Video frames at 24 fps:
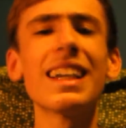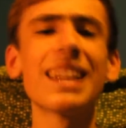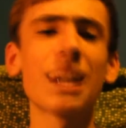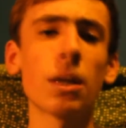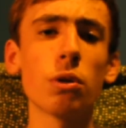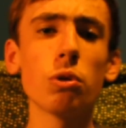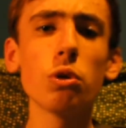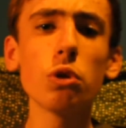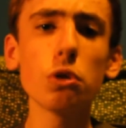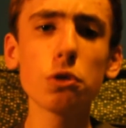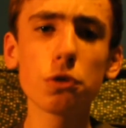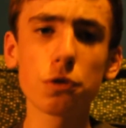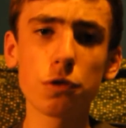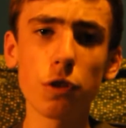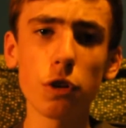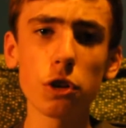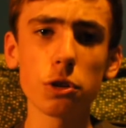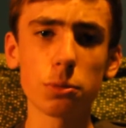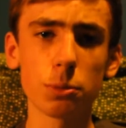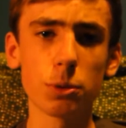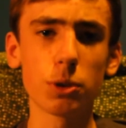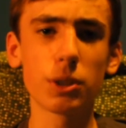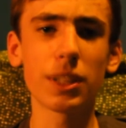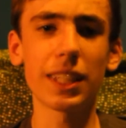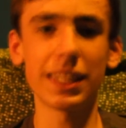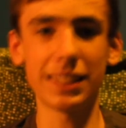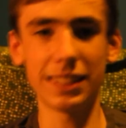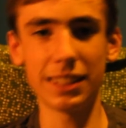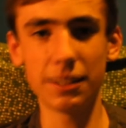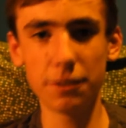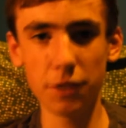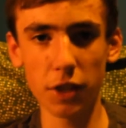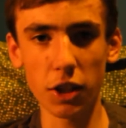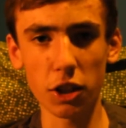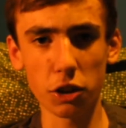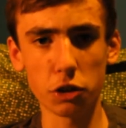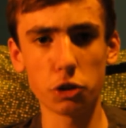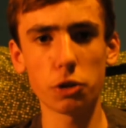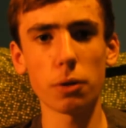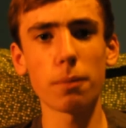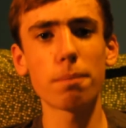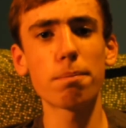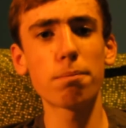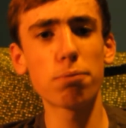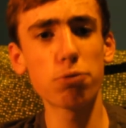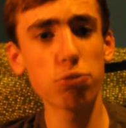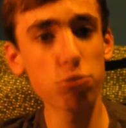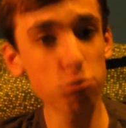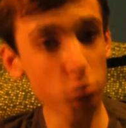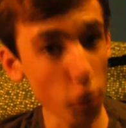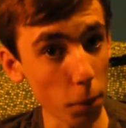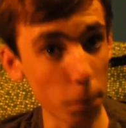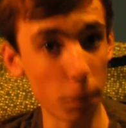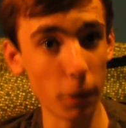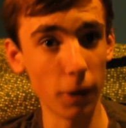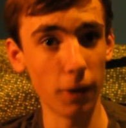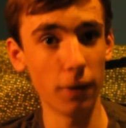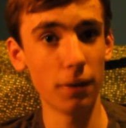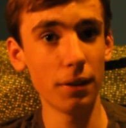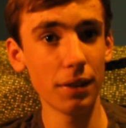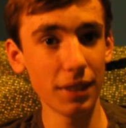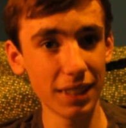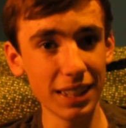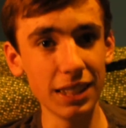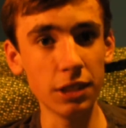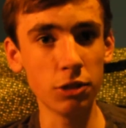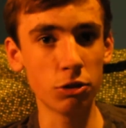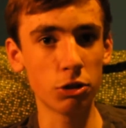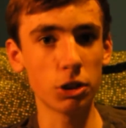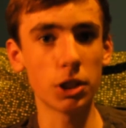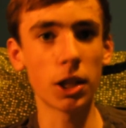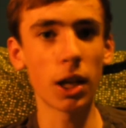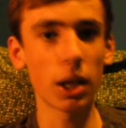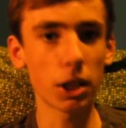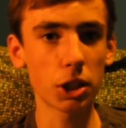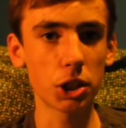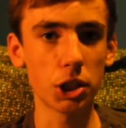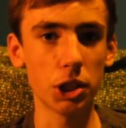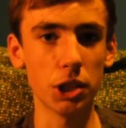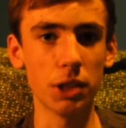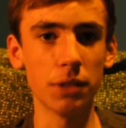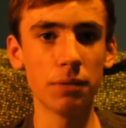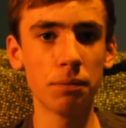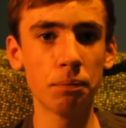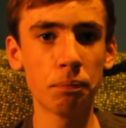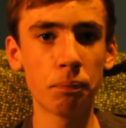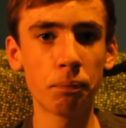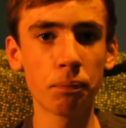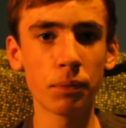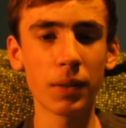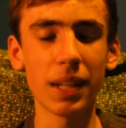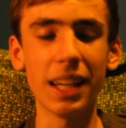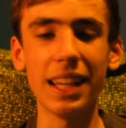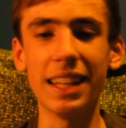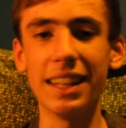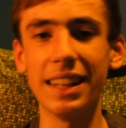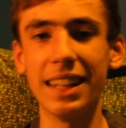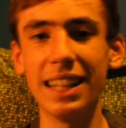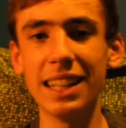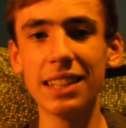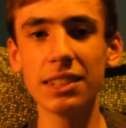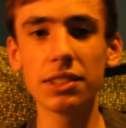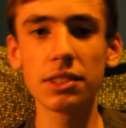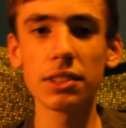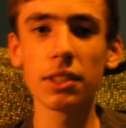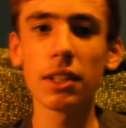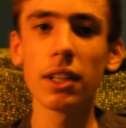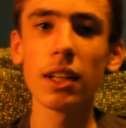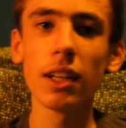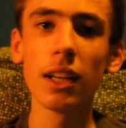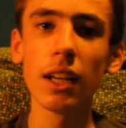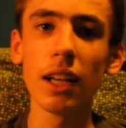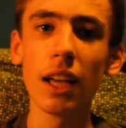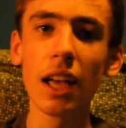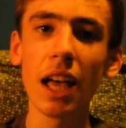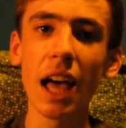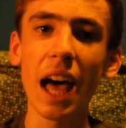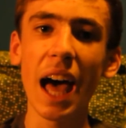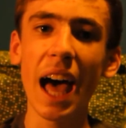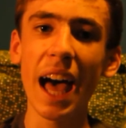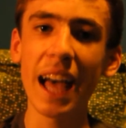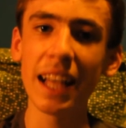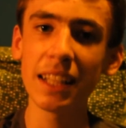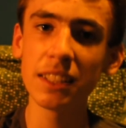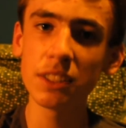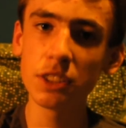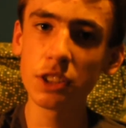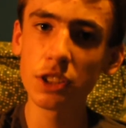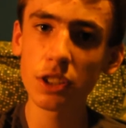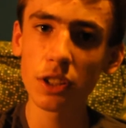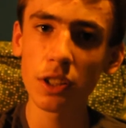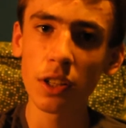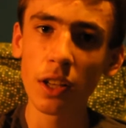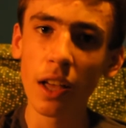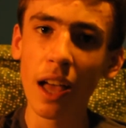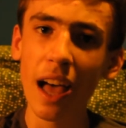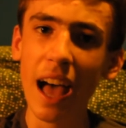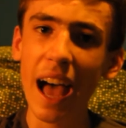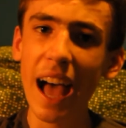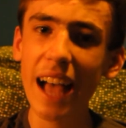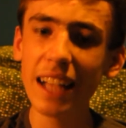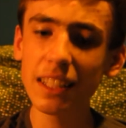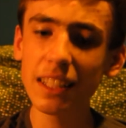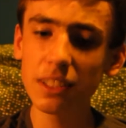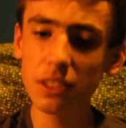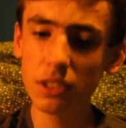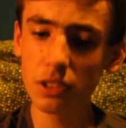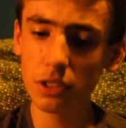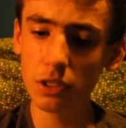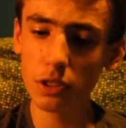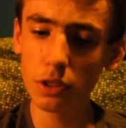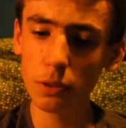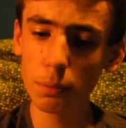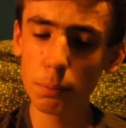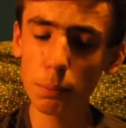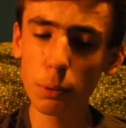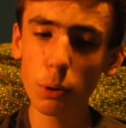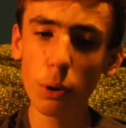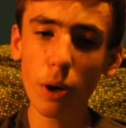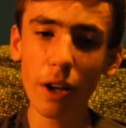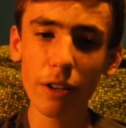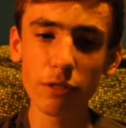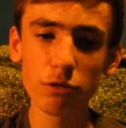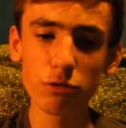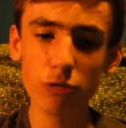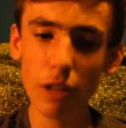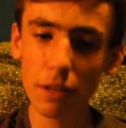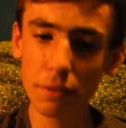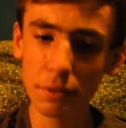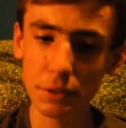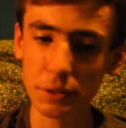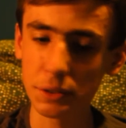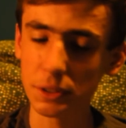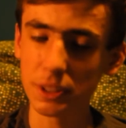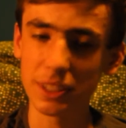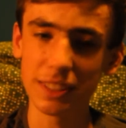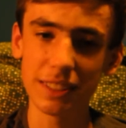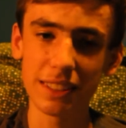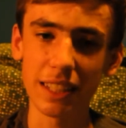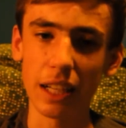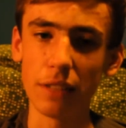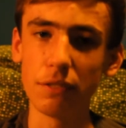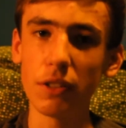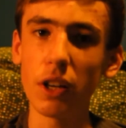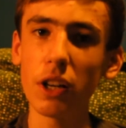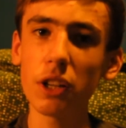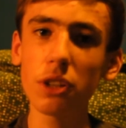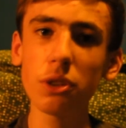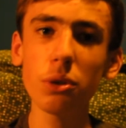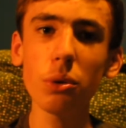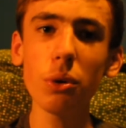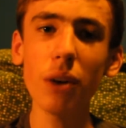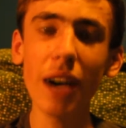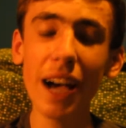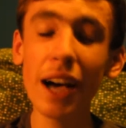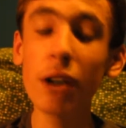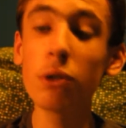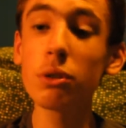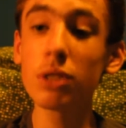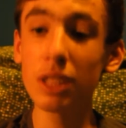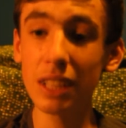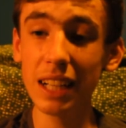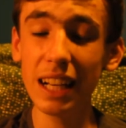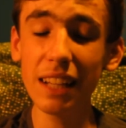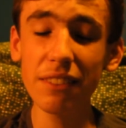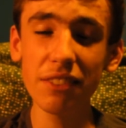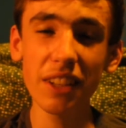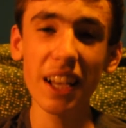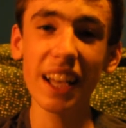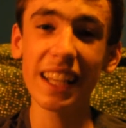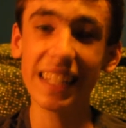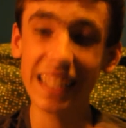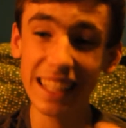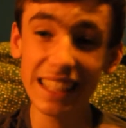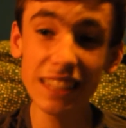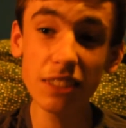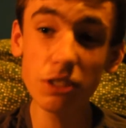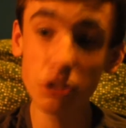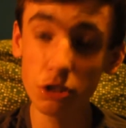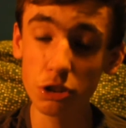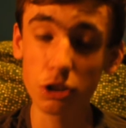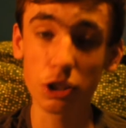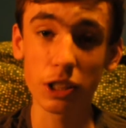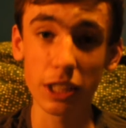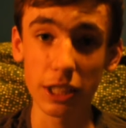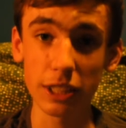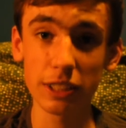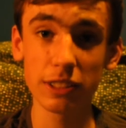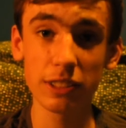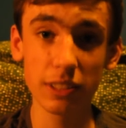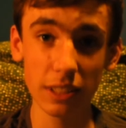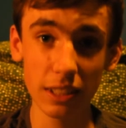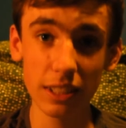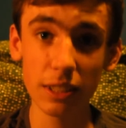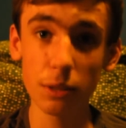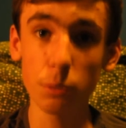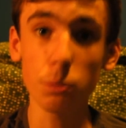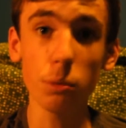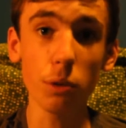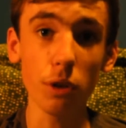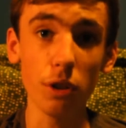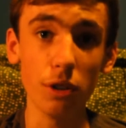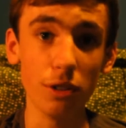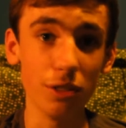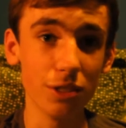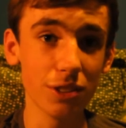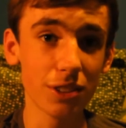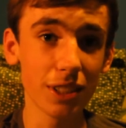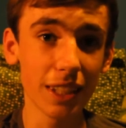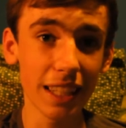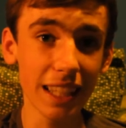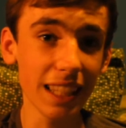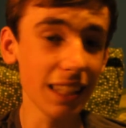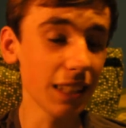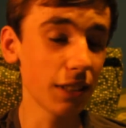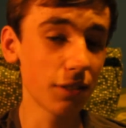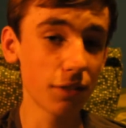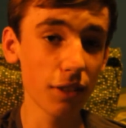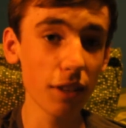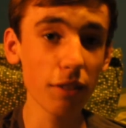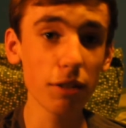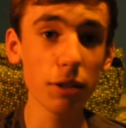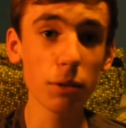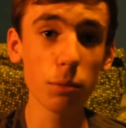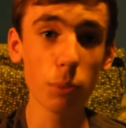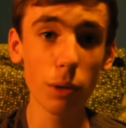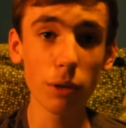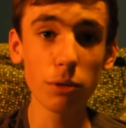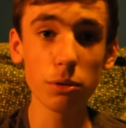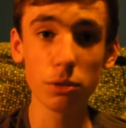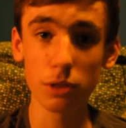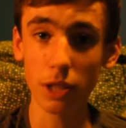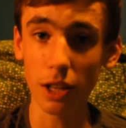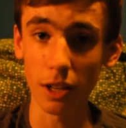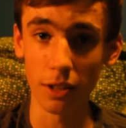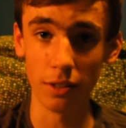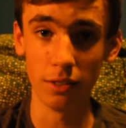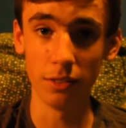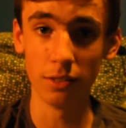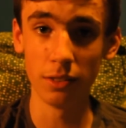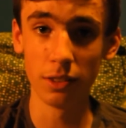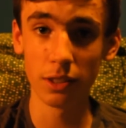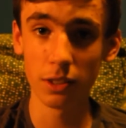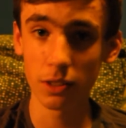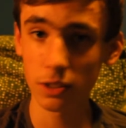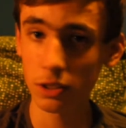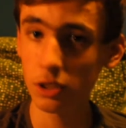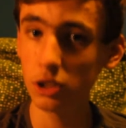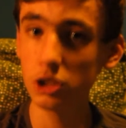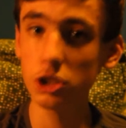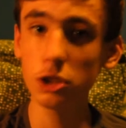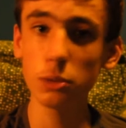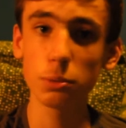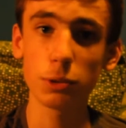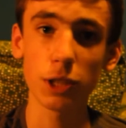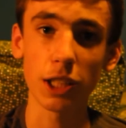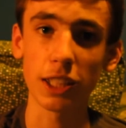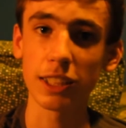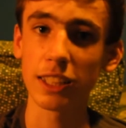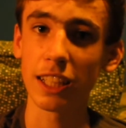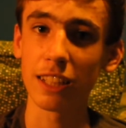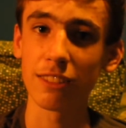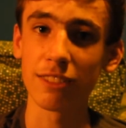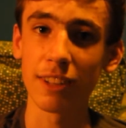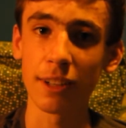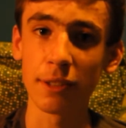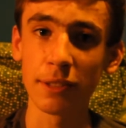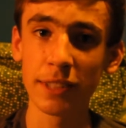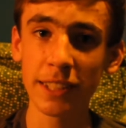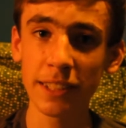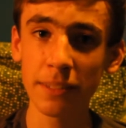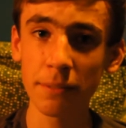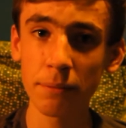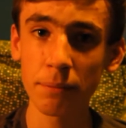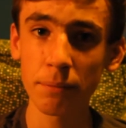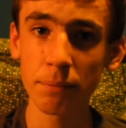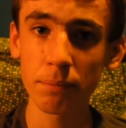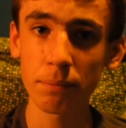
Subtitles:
Now, Lord Voldemort gets his first proper introduction in this, and as the plot unravelled itself, I thought how clever and intricate it was. It is very well done. Good job, J.K. Rowling.